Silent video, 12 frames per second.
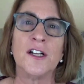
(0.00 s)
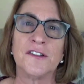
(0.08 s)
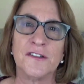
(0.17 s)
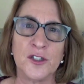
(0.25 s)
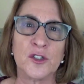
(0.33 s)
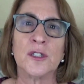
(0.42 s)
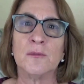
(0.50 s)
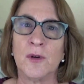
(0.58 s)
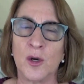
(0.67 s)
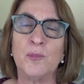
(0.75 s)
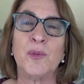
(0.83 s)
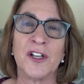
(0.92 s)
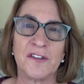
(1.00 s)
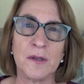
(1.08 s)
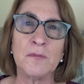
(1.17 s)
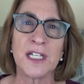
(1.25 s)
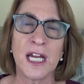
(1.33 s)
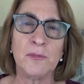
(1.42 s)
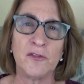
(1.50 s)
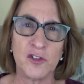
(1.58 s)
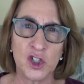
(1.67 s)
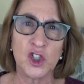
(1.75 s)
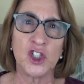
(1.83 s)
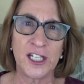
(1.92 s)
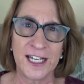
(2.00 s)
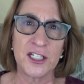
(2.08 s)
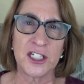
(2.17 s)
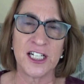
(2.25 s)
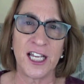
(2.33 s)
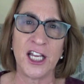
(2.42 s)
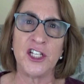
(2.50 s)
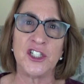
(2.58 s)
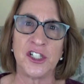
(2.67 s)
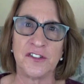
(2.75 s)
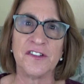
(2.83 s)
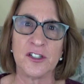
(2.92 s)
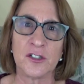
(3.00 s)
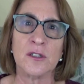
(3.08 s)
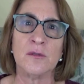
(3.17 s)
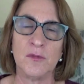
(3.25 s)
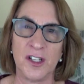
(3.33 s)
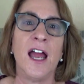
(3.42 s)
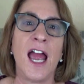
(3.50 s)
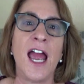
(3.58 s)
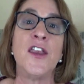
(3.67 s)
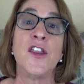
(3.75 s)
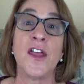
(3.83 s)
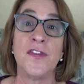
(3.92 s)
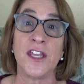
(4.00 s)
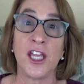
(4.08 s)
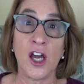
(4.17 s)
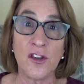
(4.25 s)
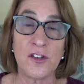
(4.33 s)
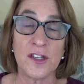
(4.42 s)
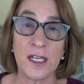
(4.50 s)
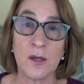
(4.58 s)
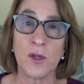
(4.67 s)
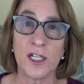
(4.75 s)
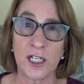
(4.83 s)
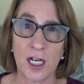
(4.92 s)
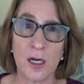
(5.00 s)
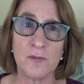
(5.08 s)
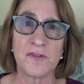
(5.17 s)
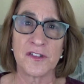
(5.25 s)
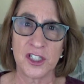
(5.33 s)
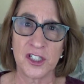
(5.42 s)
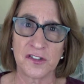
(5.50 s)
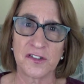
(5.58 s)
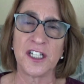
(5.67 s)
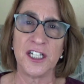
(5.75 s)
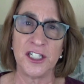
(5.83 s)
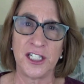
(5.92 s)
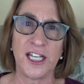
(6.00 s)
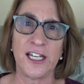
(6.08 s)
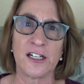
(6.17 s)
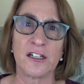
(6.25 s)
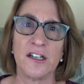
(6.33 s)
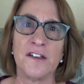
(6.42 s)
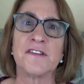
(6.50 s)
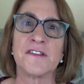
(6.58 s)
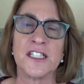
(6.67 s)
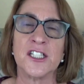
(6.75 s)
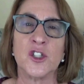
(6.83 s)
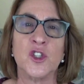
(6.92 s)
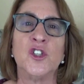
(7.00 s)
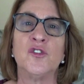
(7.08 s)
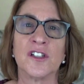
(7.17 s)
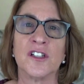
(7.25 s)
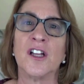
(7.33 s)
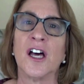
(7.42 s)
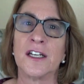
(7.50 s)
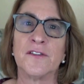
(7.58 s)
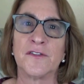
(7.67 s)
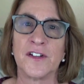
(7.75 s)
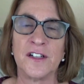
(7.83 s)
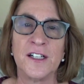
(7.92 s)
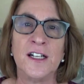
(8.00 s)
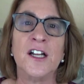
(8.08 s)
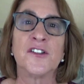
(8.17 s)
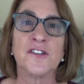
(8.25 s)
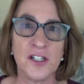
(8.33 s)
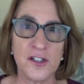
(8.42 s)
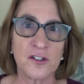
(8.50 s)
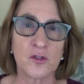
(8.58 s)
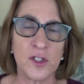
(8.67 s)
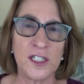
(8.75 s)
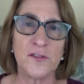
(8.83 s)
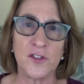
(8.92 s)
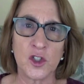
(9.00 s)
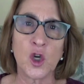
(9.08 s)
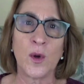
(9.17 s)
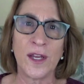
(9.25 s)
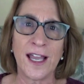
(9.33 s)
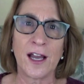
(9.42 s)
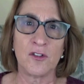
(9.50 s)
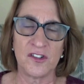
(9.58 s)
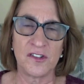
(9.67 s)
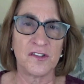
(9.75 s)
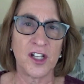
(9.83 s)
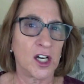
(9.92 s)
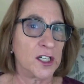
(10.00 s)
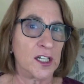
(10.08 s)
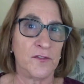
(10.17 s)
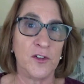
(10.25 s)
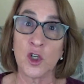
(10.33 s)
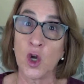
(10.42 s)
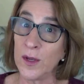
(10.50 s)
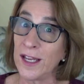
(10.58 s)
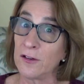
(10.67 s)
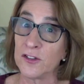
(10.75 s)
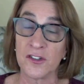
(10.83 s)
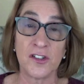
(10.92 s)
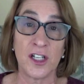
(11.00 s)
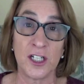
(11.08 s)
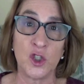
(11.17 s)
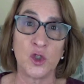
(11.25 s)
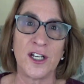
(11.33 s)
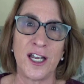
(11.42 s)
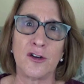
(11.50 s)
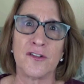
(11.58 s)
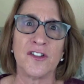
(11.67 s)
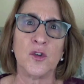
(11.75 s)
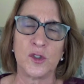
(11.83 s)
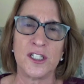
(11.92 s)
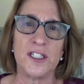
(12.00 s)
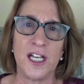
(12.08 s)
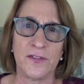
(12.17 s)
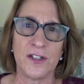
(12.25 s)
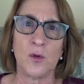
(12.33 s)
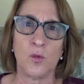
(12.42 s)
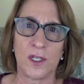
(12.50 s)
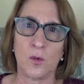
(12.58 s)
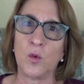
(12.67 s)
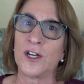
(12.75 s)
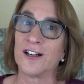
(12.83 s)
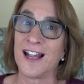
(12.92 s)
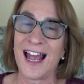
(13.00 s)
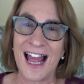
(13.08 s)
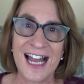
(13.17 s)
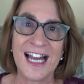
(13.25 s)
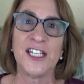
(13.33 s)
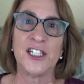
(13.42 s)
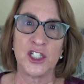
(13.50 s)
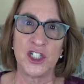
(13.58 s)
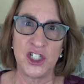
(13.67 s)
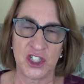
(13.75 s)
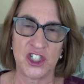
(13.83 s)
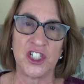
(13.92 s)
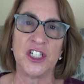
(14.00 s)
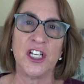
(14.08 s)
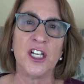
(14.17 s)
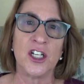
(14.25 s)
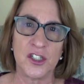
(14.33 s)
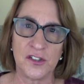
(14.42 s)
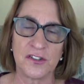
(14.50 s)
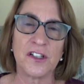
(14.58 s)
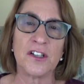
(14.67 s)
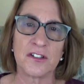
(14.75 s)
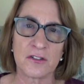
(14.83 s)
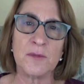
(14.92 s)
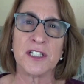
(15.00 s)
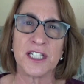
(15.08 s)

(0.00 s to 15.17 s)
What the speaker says: serum, but some type of a good anti-aging serum. And then the other thing when it comes to skincare is to use a lot of sunscreen if you're going out in the sun. If you're going out in the sun and you're in Arizona, definitely want to wear a hat in addition to the sunscreen to